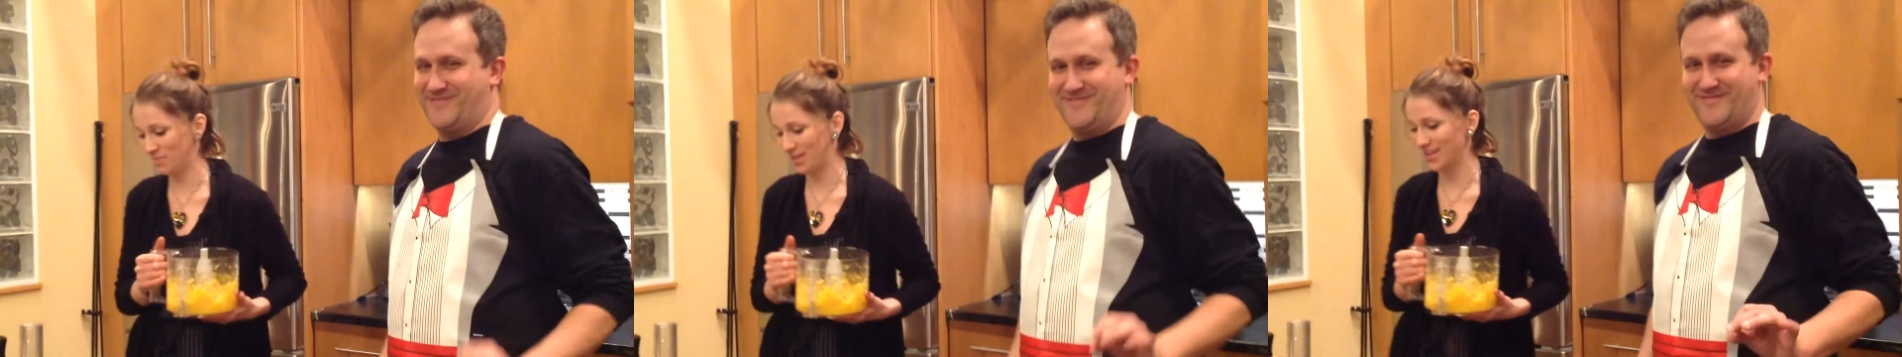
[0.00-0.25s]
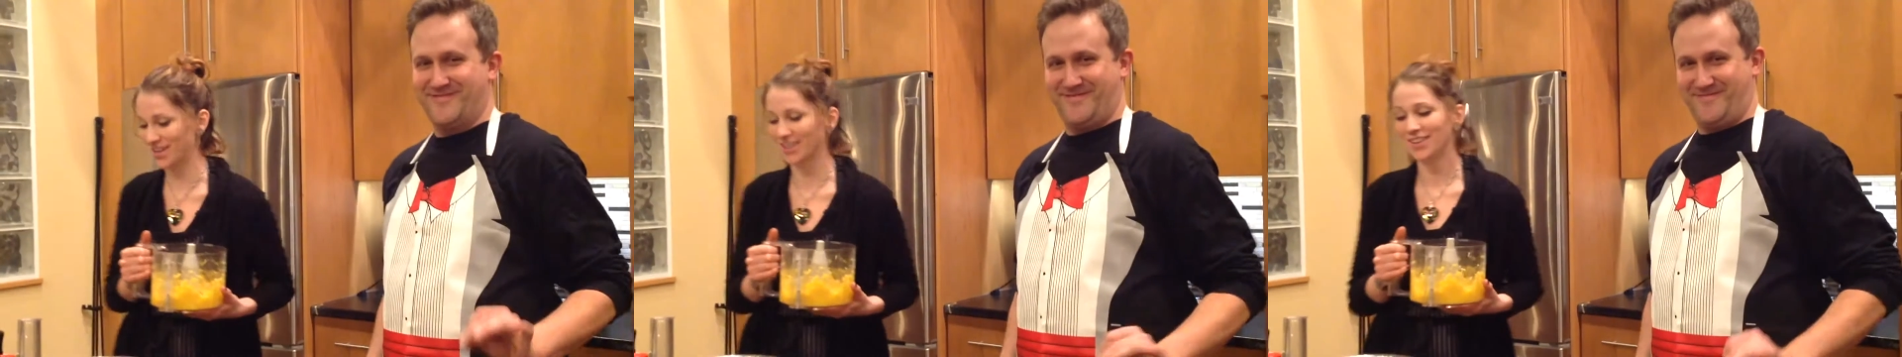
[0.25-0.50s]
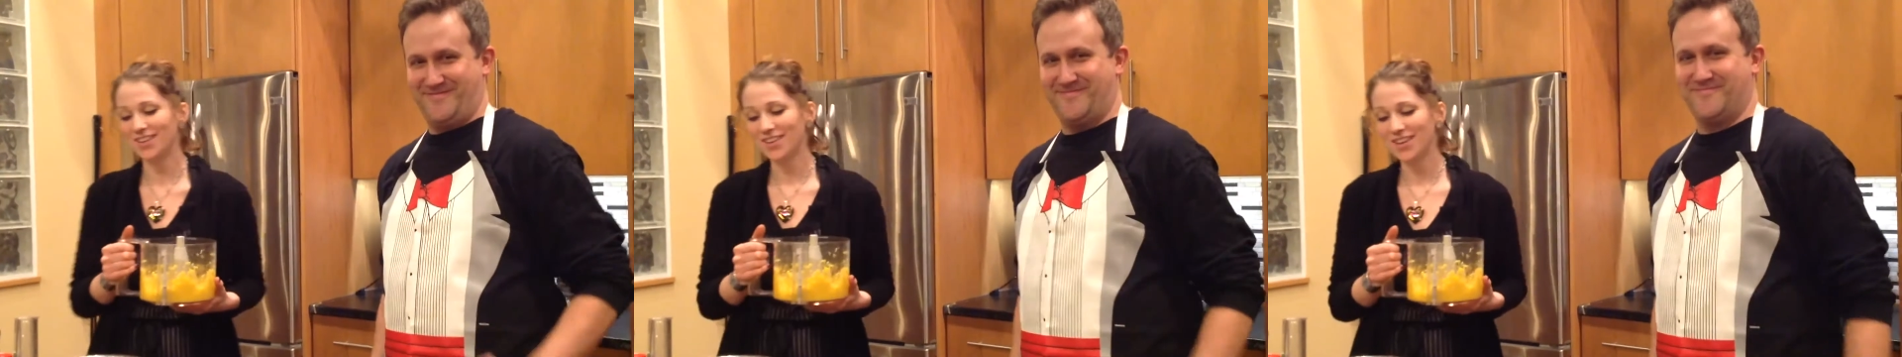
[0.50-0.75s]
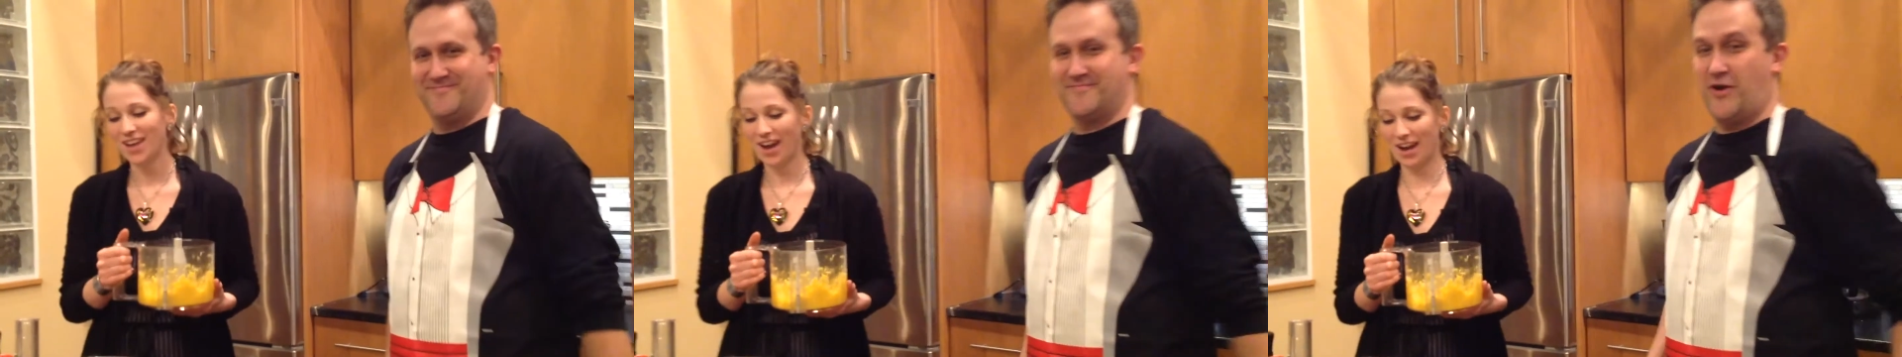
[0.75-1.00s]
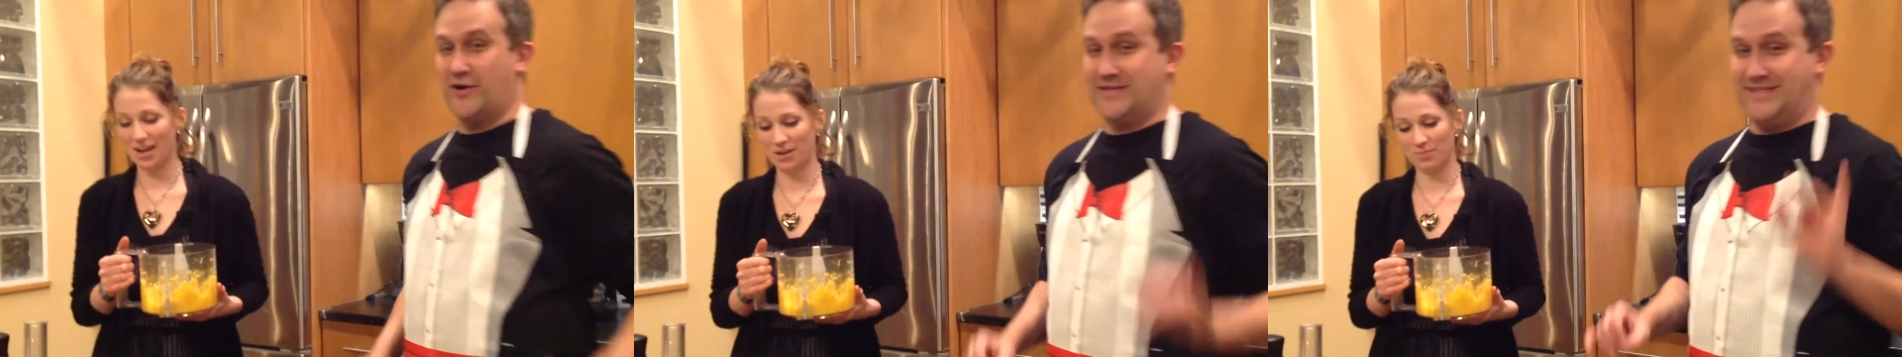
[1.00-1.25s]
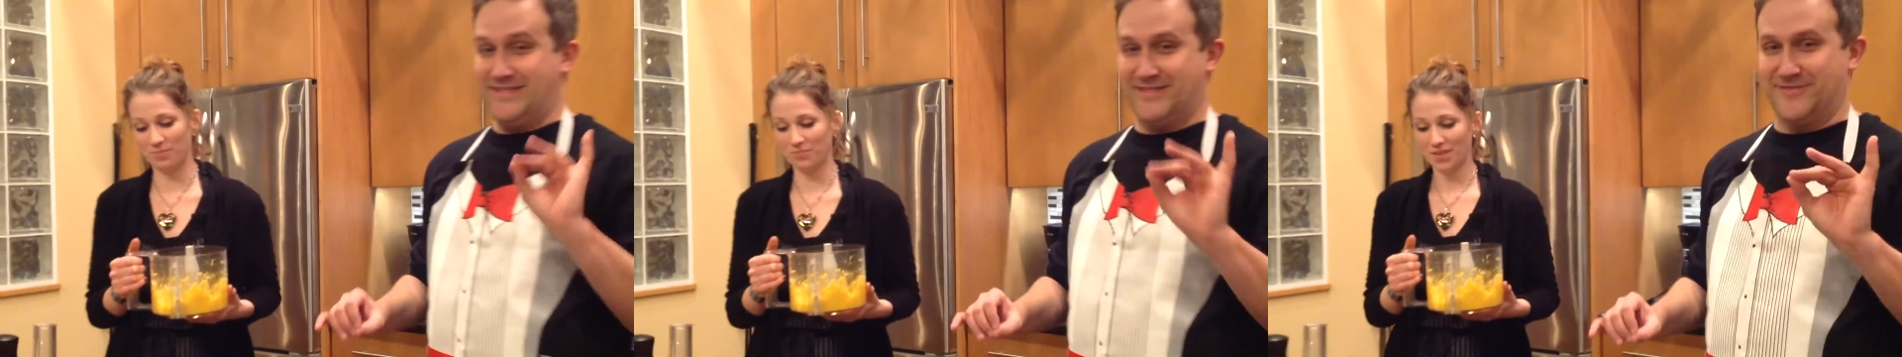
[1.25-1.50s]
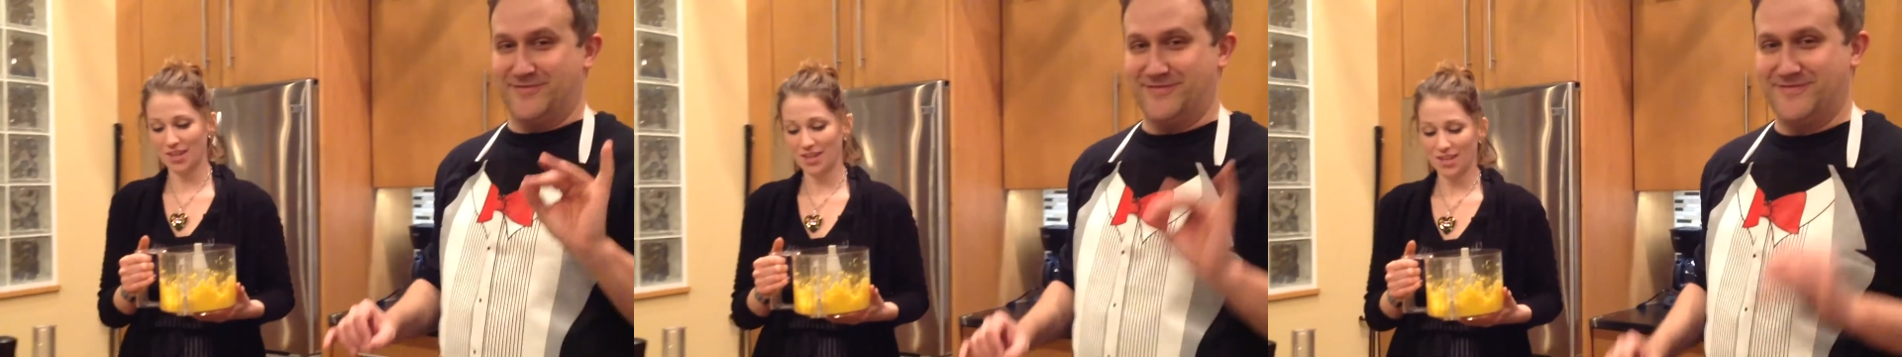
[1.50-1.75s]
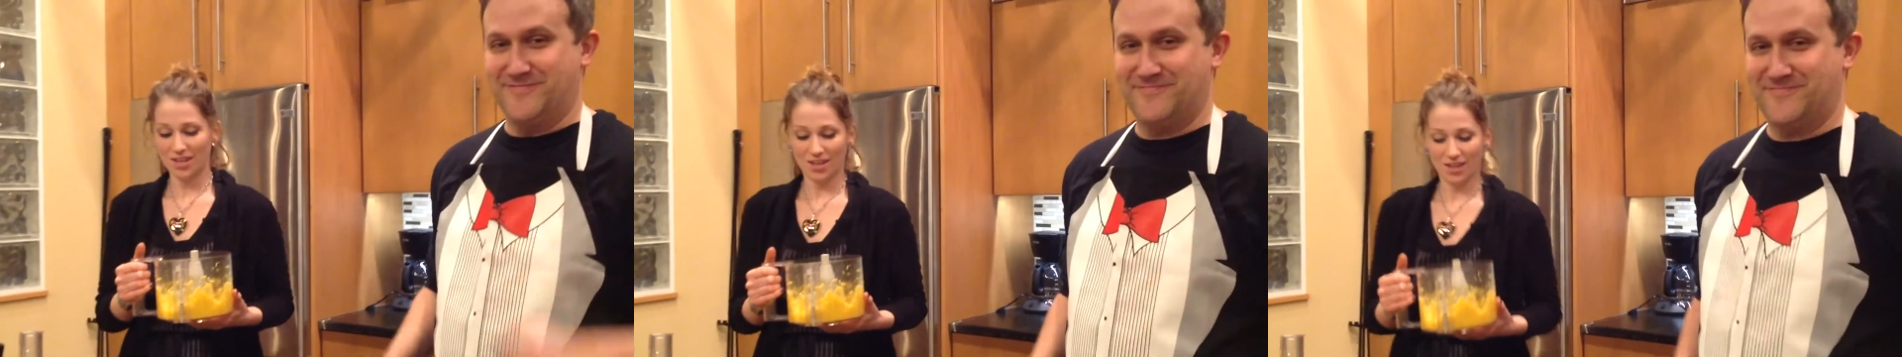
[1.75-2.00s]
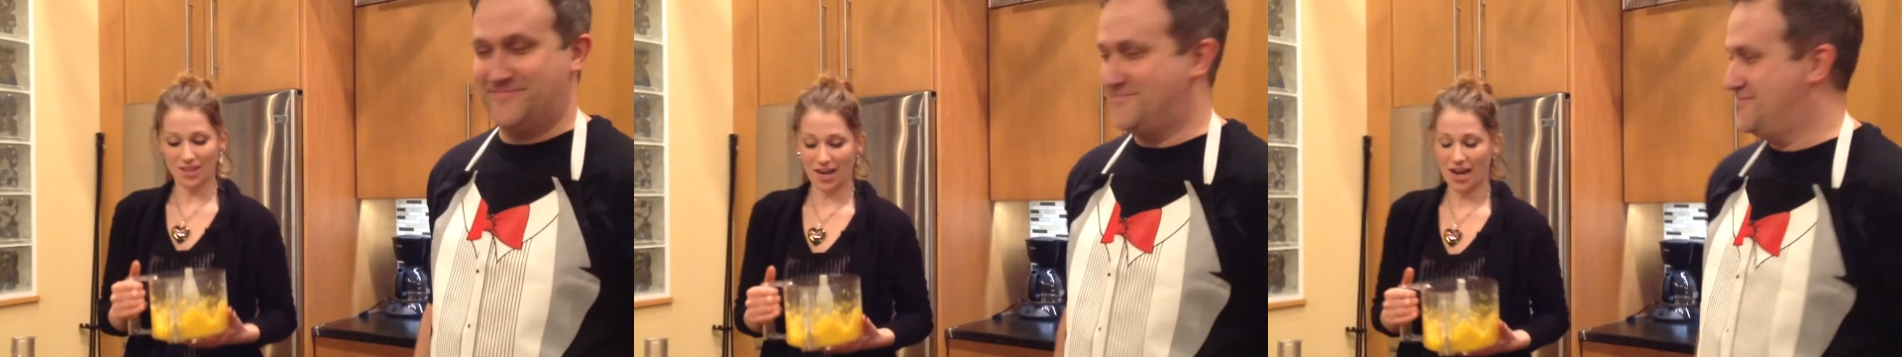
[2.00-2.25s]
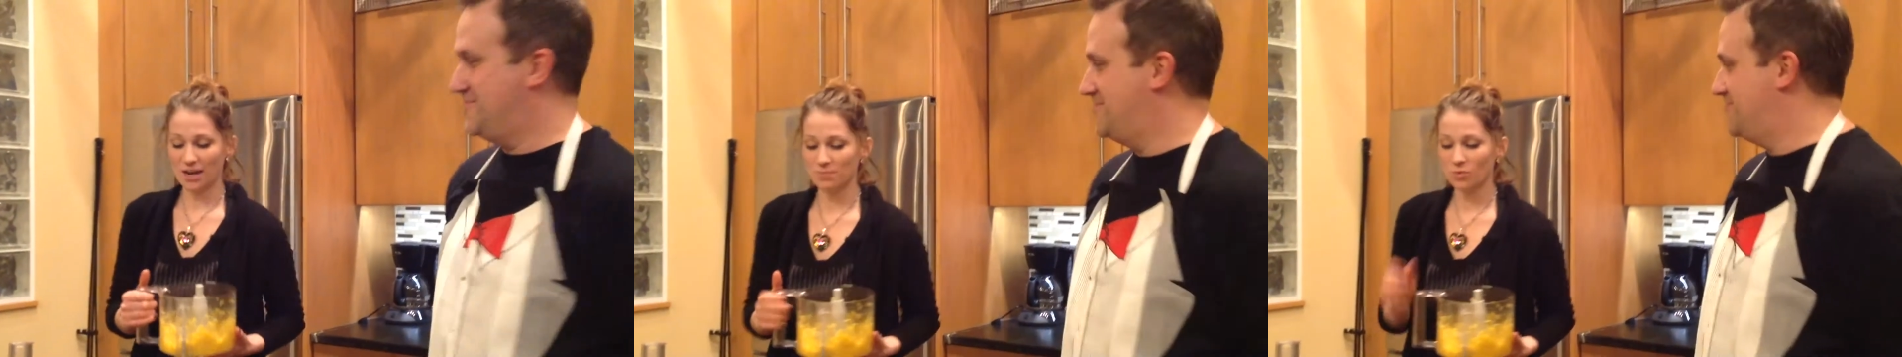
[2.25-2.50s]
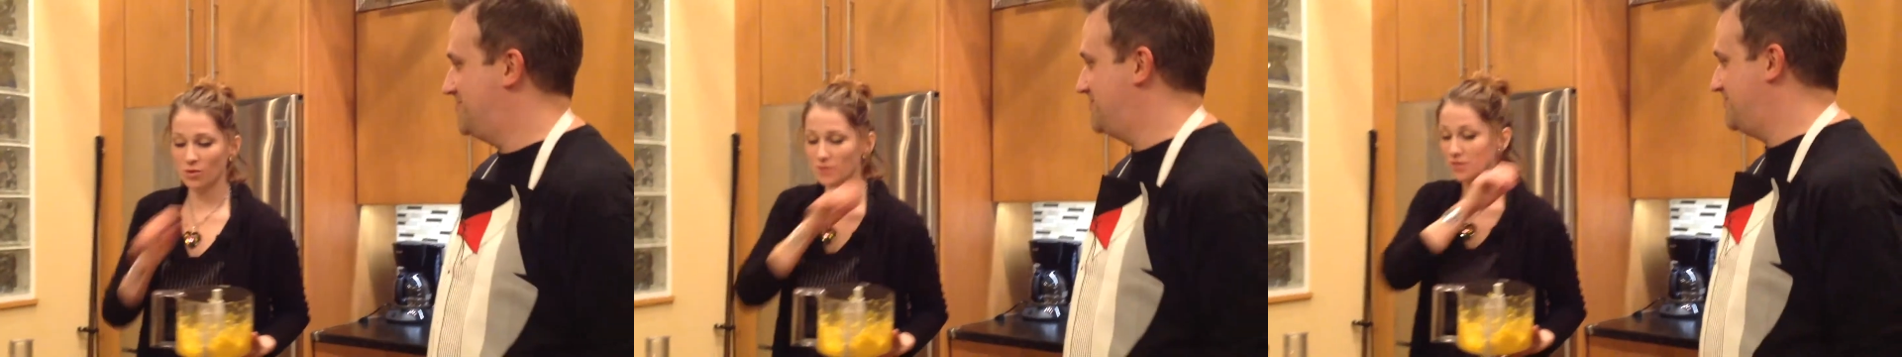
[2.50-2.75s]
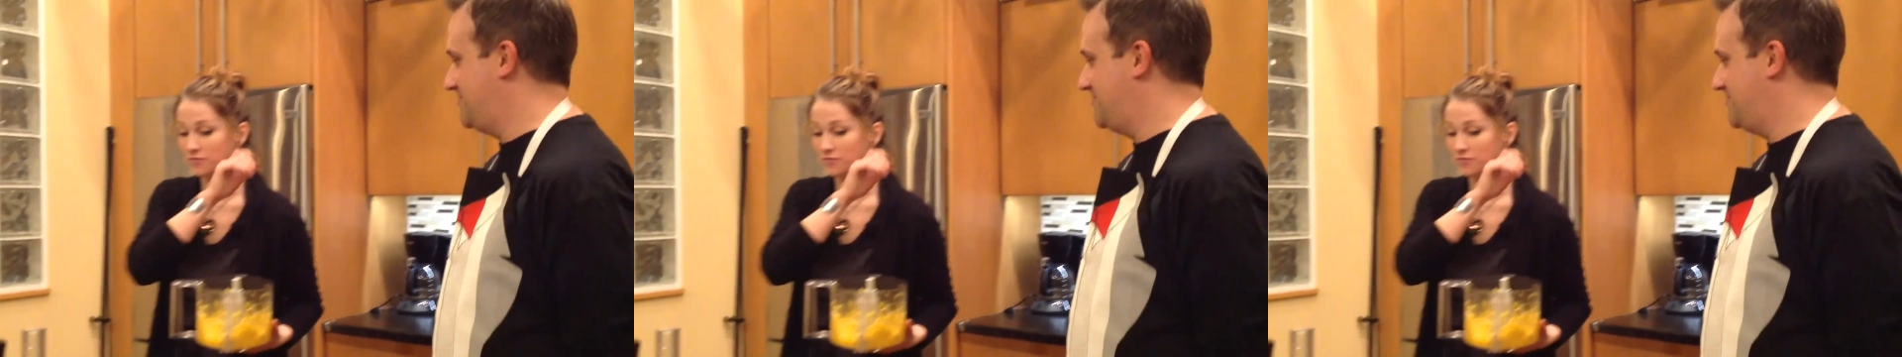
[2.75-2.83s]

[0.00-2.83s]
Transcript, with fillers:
Speaker 1: beer. Um, artisanal. Yeah, I'm more in the